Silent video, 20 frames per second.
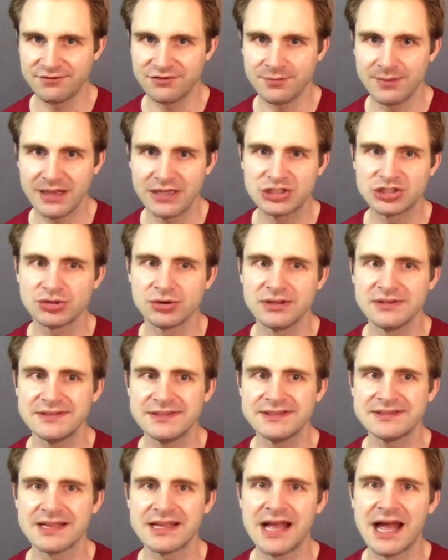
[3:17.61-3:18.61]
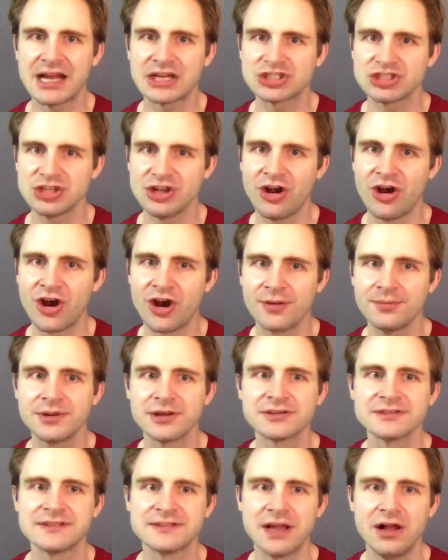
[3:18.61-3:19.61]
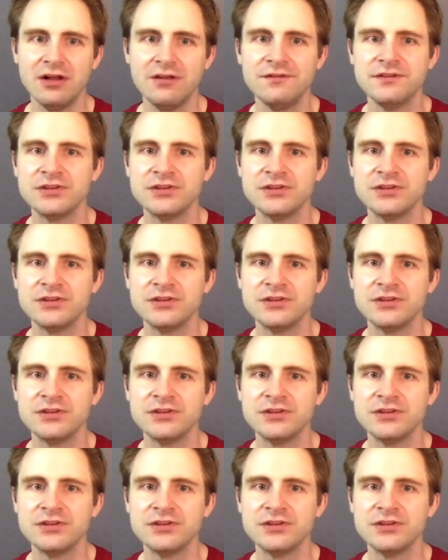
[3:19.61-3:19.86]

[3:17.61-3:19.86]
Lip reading: to make choices that actually harm yourself